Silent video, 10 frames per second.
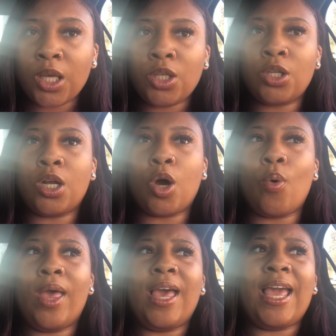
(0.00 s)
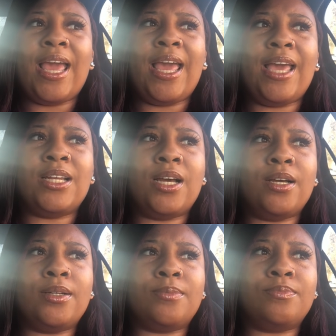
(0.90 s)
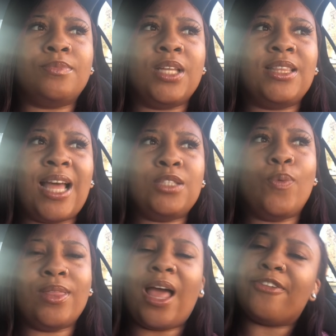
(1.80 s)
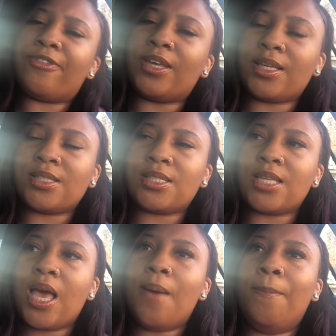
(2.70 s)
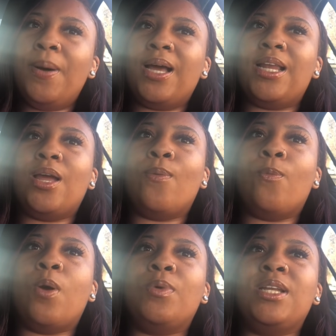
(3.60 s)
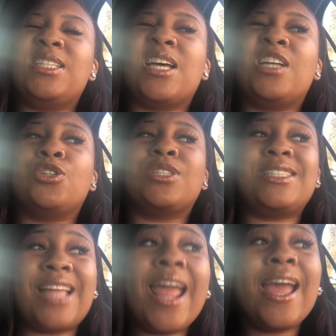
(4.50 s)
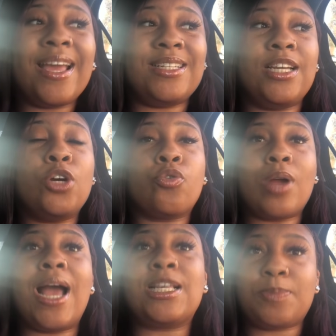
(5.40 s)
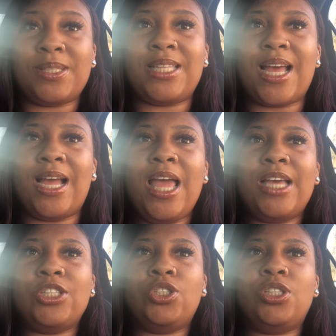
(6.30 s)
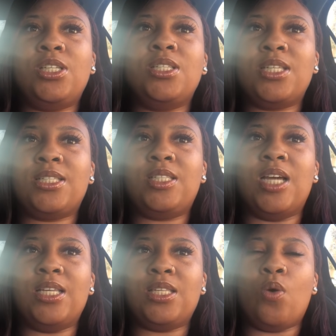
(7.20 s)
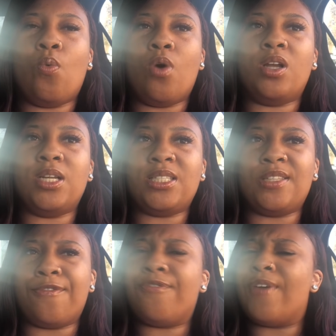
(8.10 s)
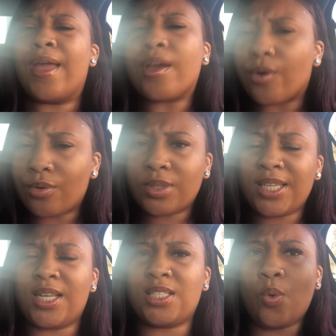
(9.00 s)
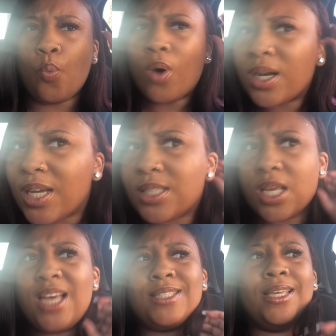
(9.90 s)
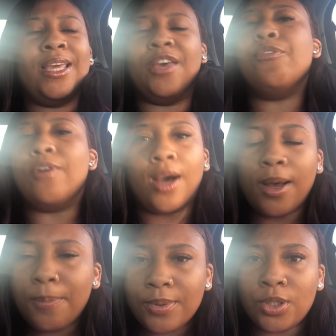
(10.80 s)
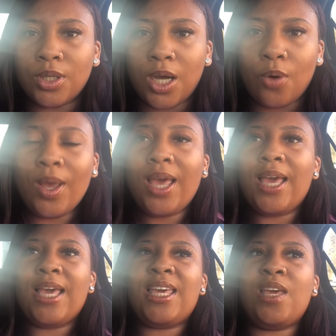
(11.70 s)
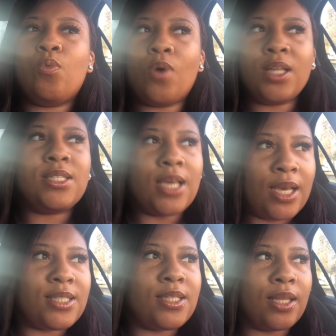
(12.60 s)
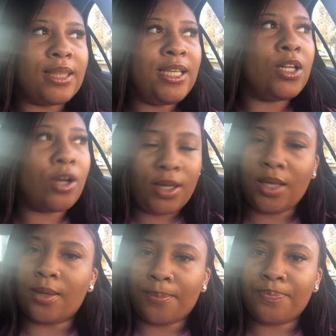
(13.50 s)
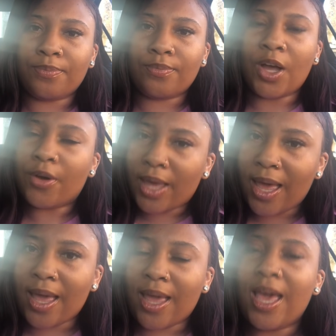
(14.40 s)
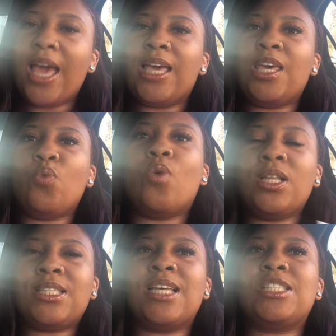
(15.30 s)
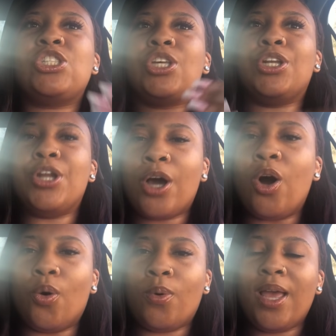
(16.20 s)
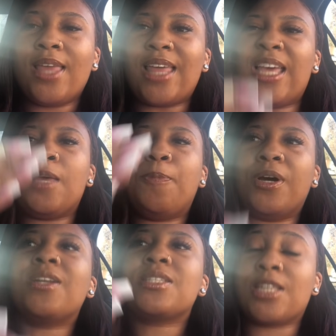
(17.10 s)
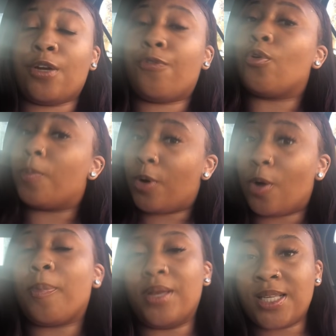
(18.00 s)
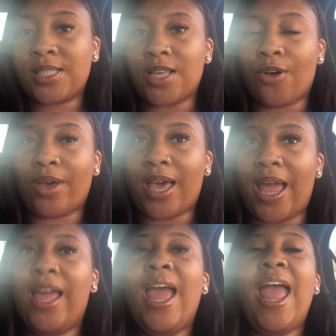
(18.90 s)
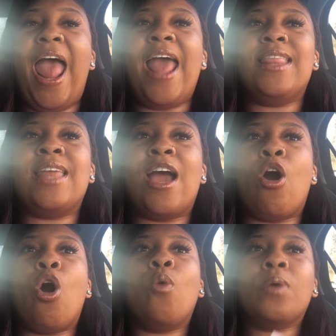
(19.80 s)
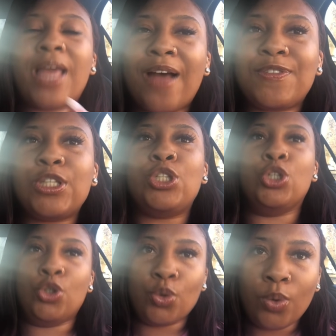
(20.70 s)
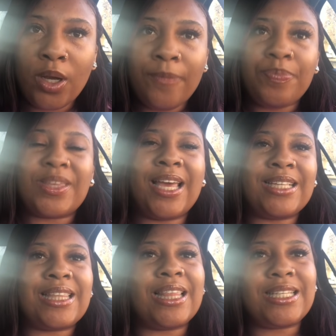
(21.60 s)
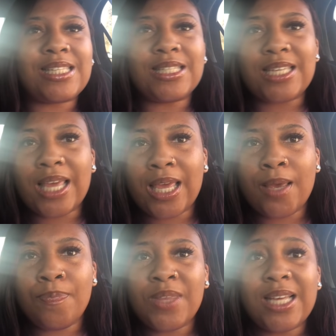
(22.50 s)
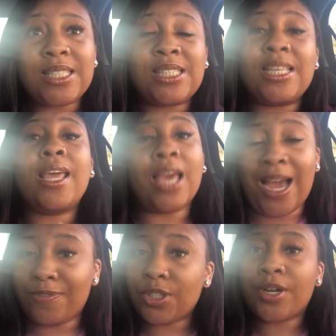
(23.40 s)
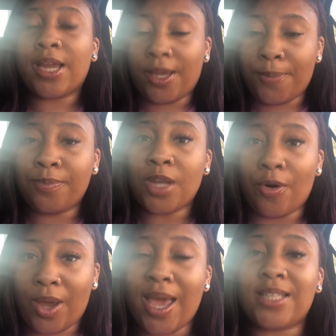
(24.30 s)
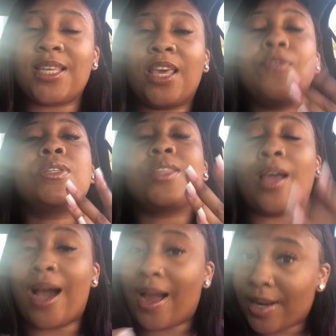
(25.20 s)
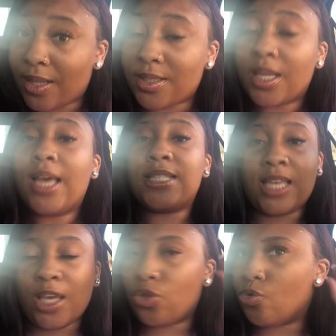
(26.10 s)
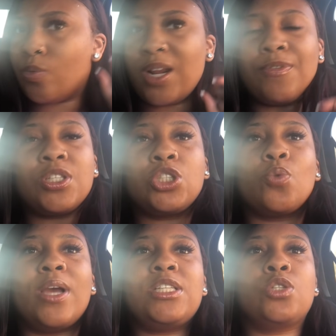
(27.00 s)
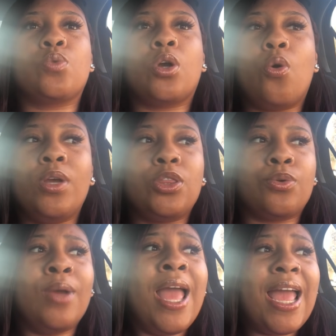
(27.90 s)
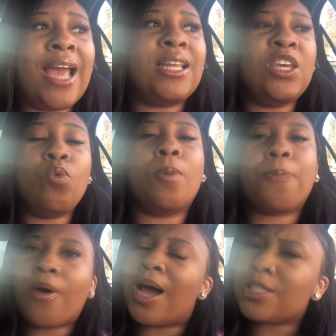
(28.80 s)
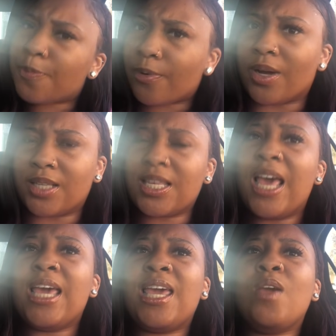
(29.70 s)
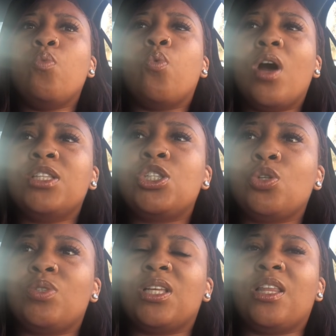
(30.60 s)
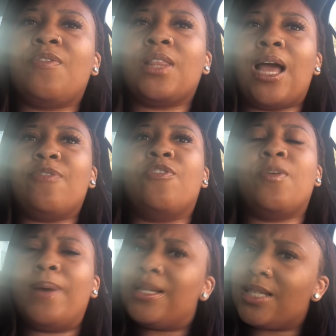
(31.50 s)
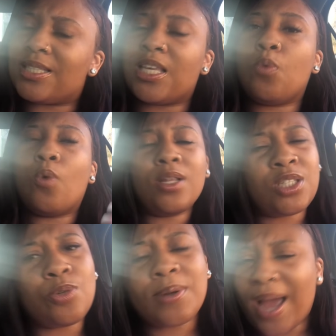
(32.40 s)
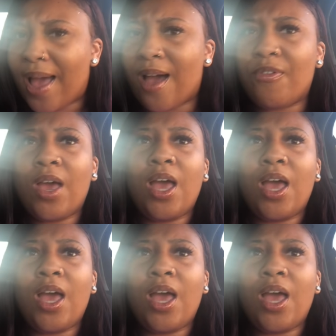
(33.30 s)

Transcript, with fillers: you know and um that's what life is but what we need to understand and grasp is that jesus doesn't want us to fail he doesn't want us to give up you know he wants us to lean on him okay? He wants us to know that He put us here for a purpose, okay? And that all we have to do is listen to him, seek after him, okay, to give us the guidance to get through whatever situations we're going through, and he will prosper us. He wants you to live a life of abundance. He wants you to have